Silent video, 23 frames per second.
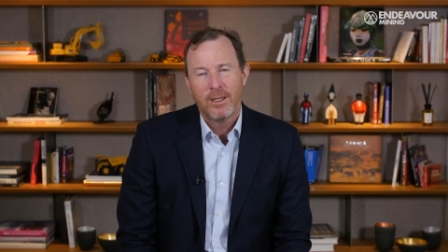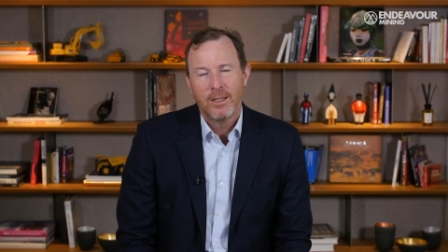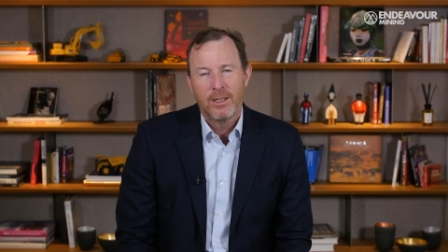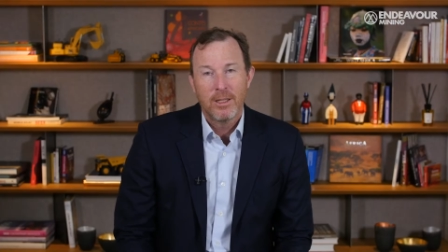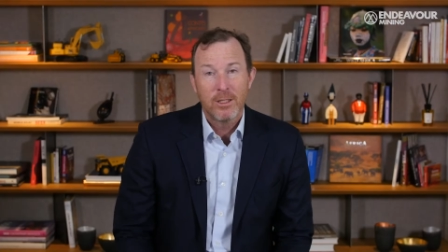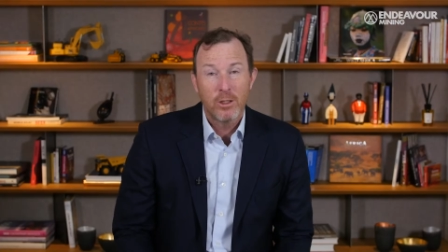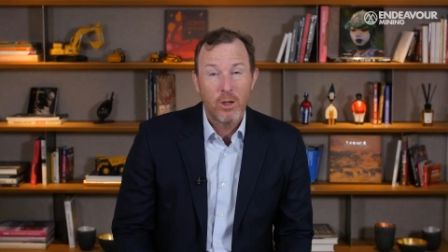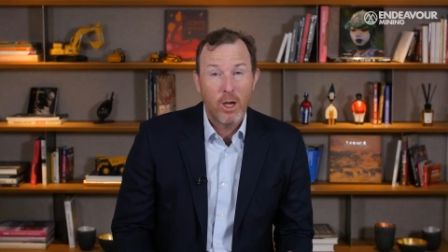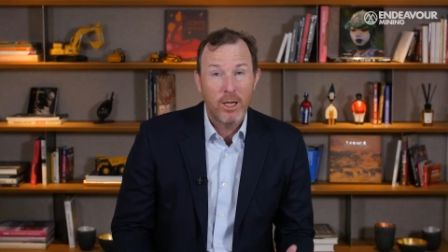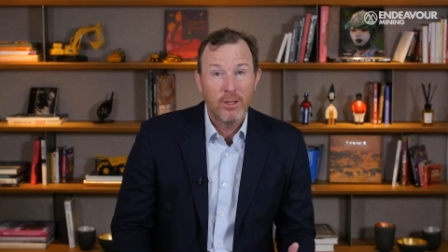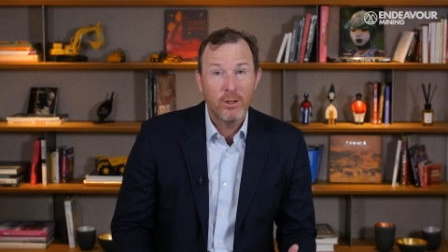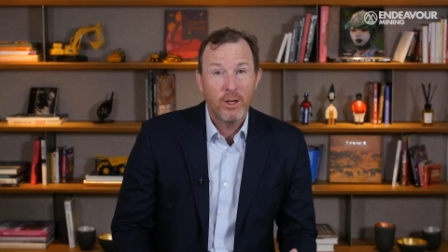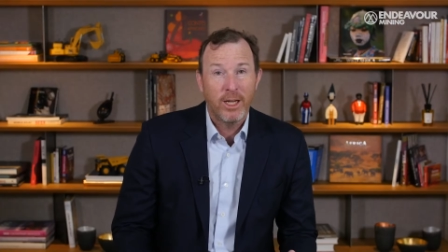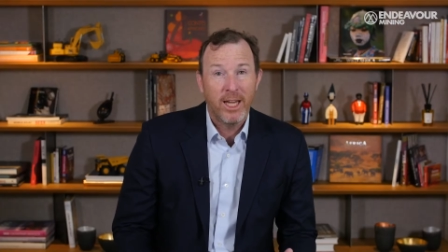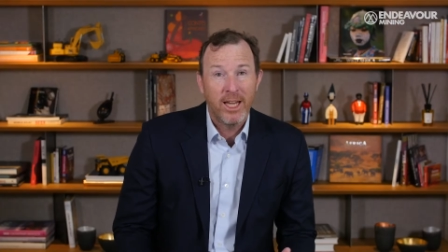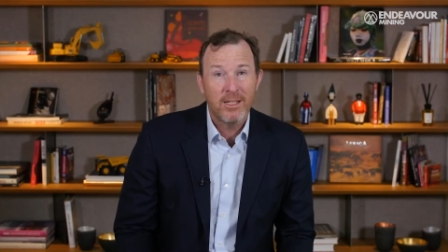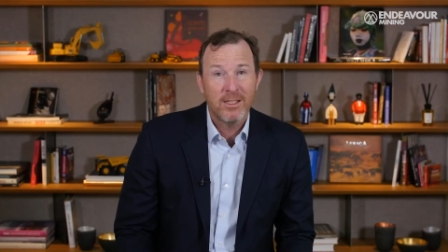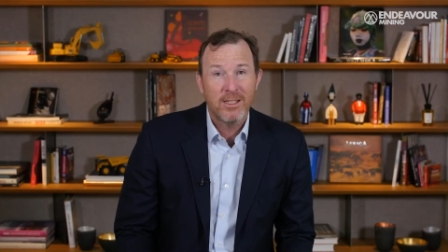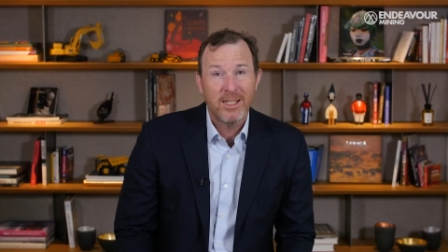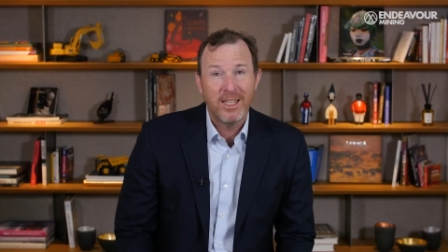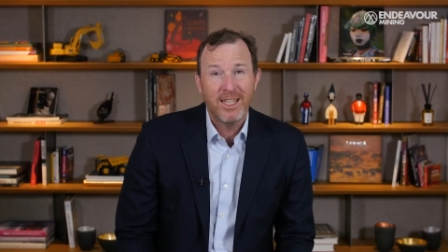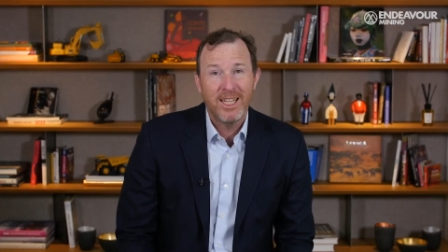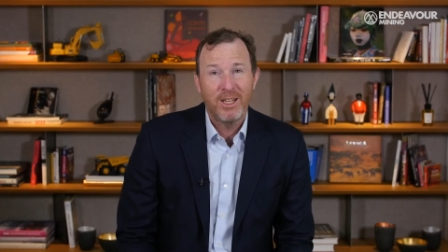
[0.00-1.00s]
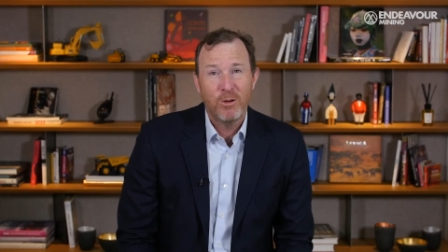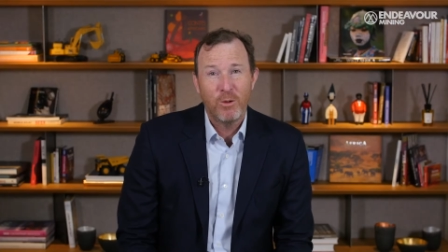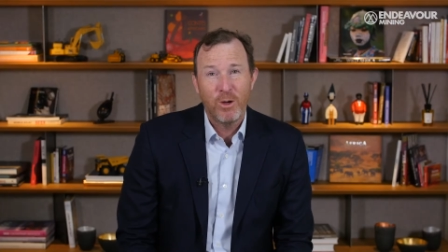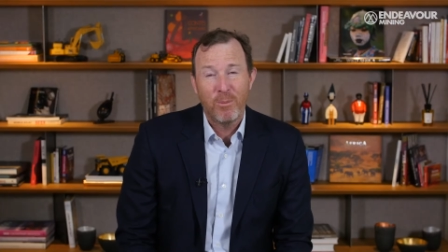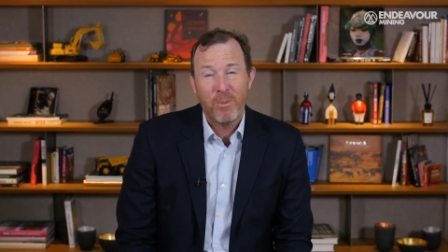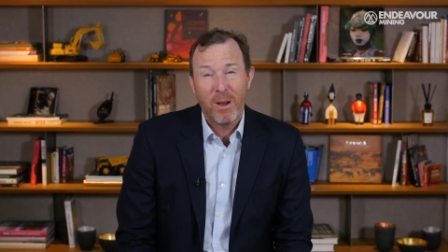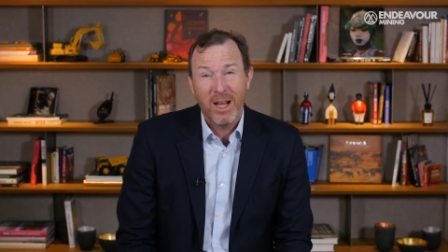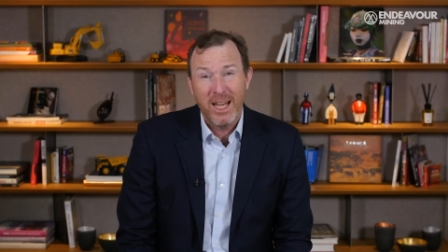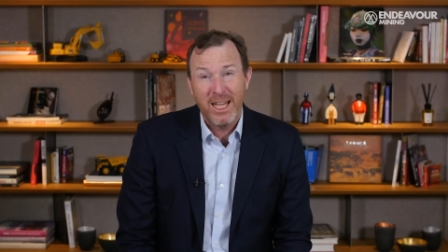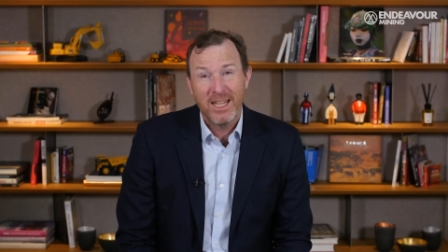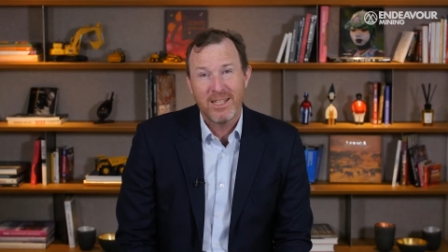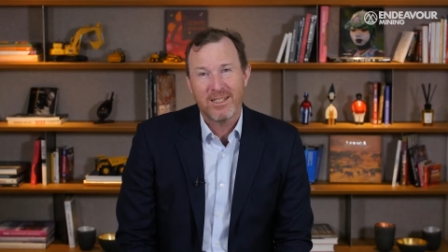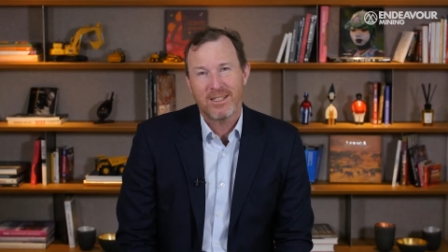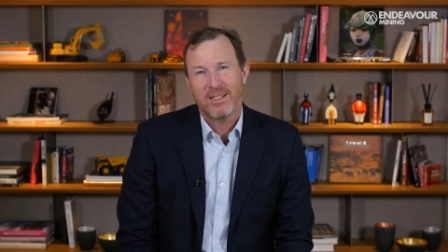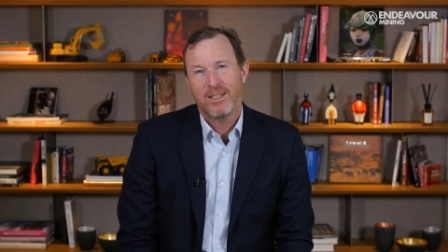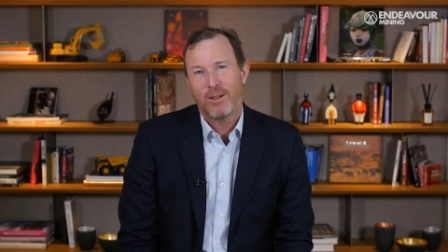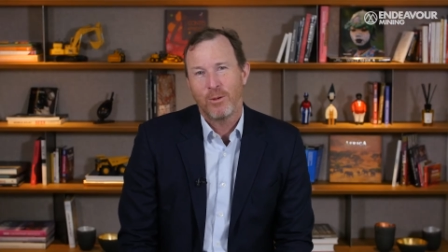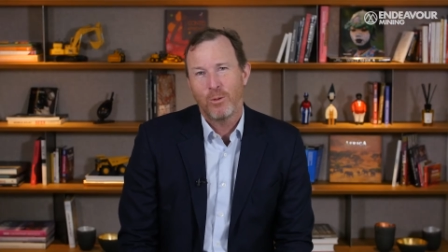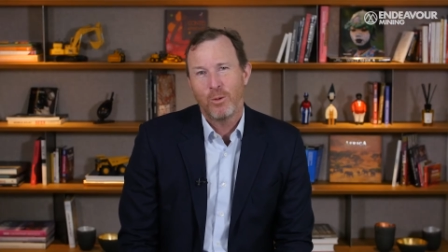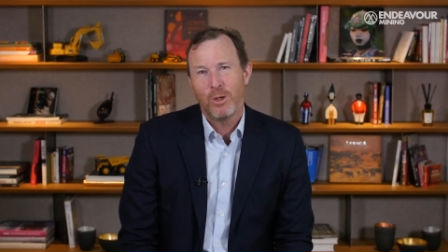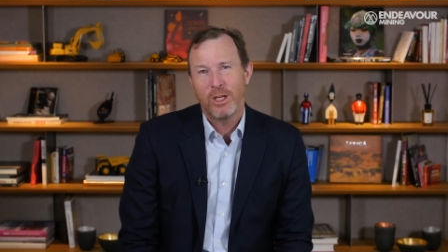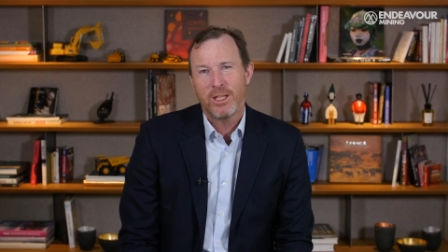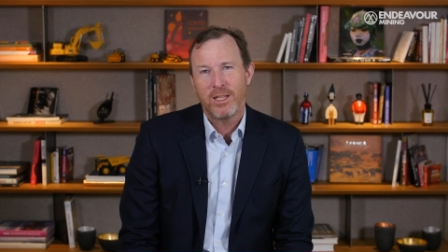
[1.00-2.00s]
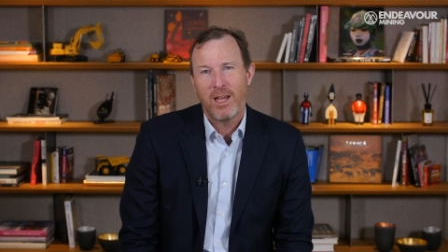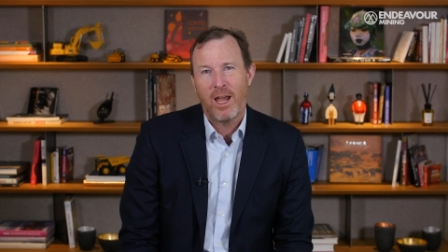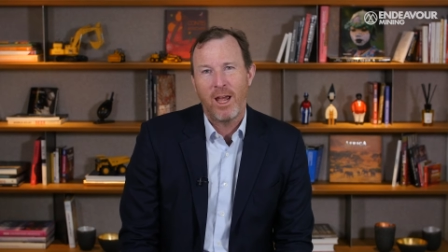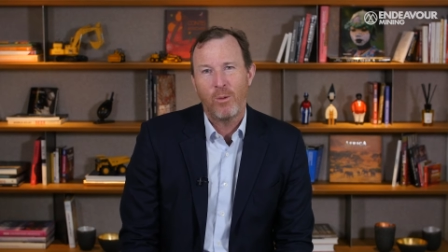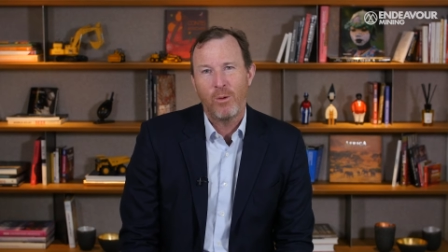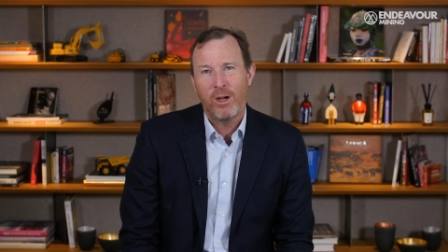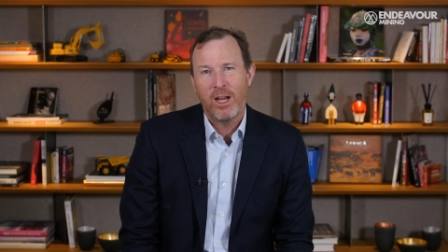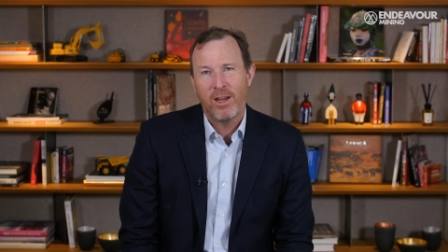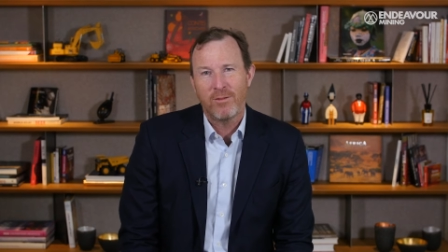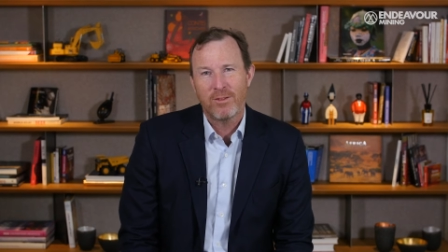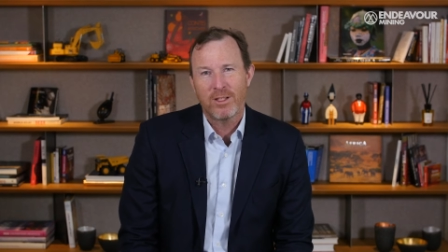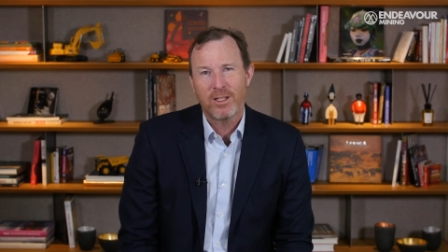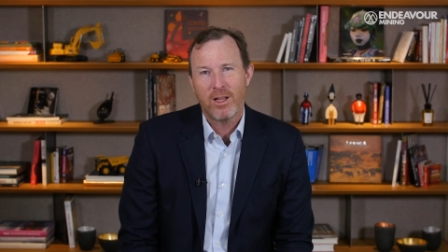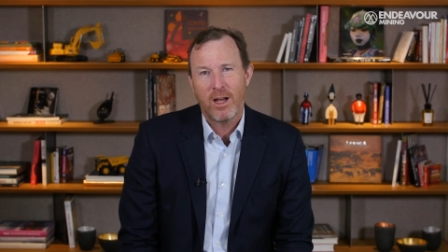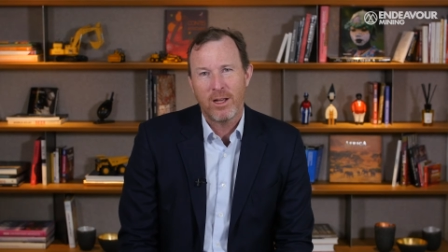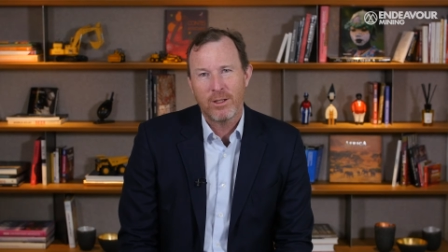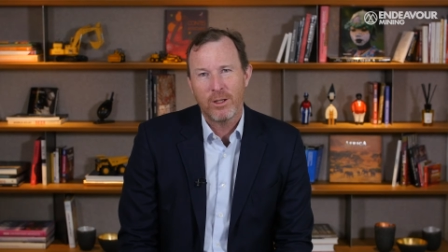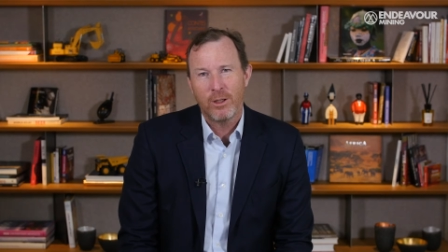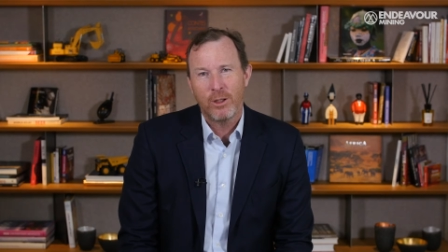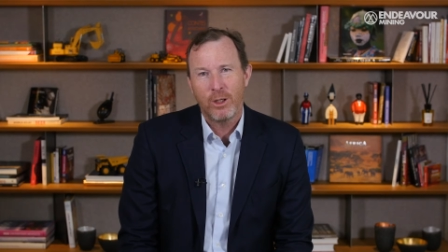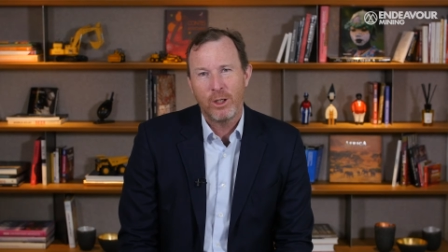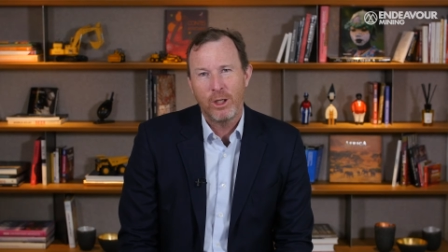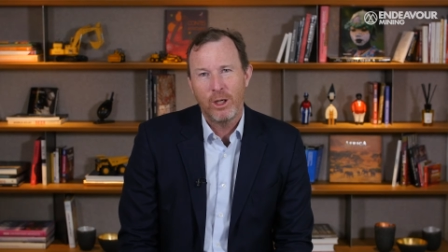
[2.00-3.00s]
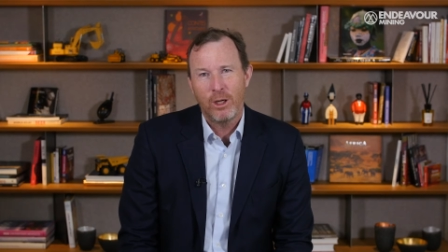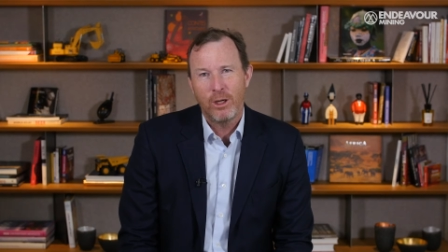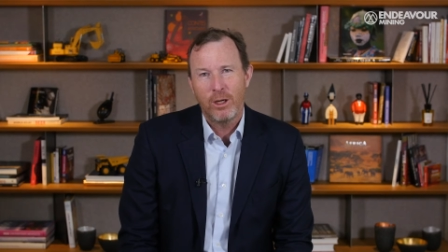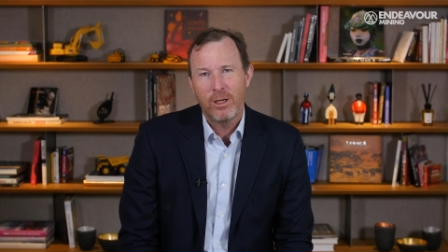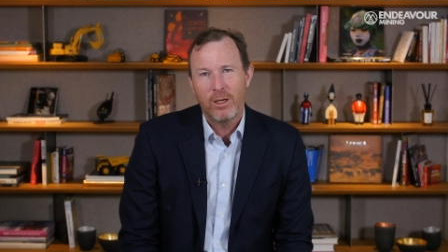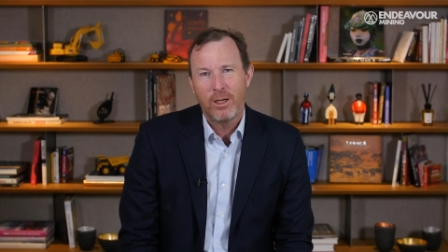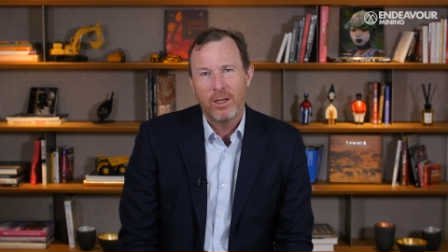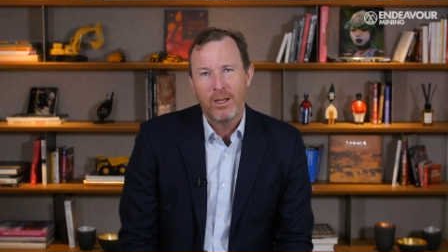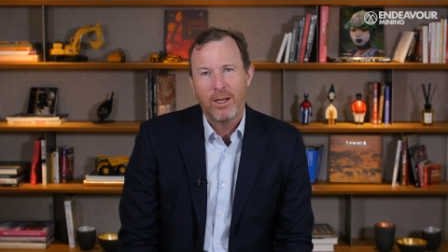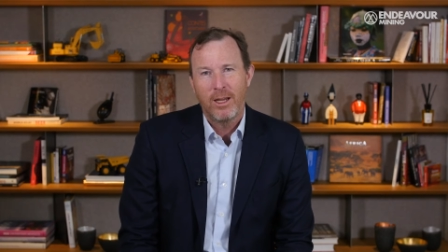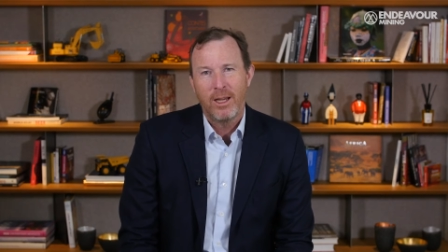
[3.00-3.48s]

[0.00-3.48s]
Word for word: So as you can see, we're pleased with how we have started the year,